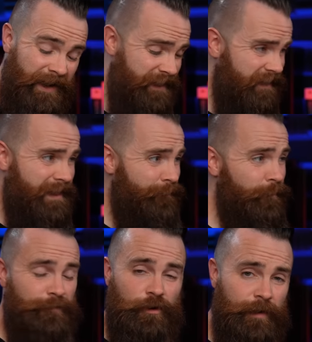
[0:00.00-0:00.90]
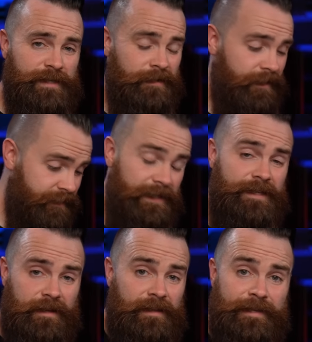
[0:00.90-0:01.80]
And it's the default for a reason, because it
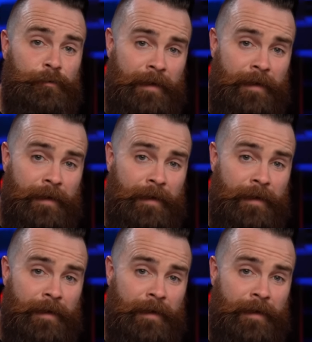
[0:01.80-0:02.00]
is a little